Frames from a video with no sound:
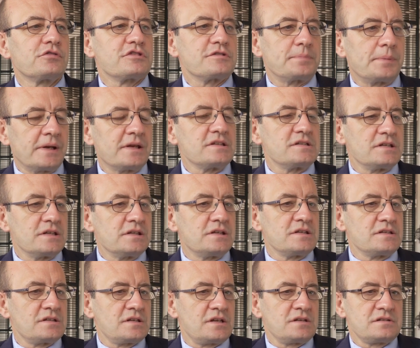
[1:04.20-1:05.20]
to Spanish
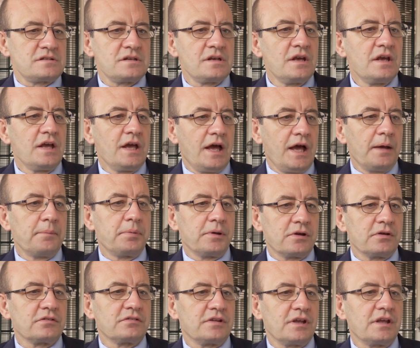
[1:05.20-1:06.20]
citizens uh,
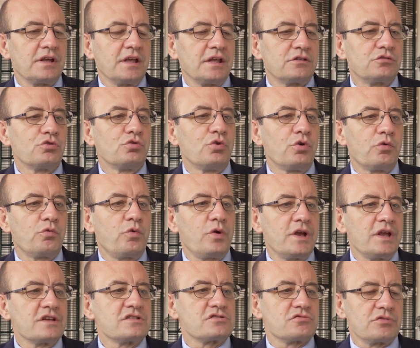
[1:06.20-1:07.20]
because a, a
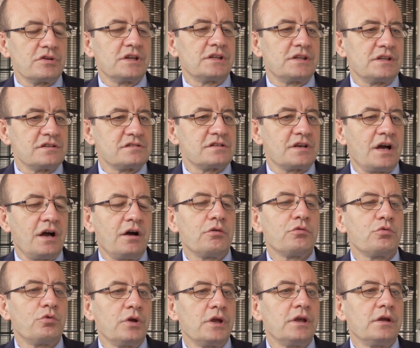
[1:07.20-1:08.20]
two-way street is how
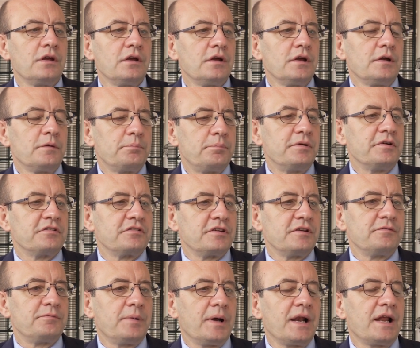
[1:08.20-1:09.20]
we
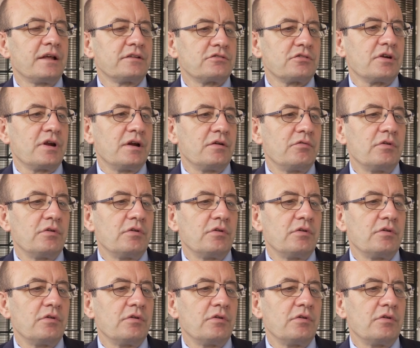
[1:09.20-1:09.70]
perceive bilateral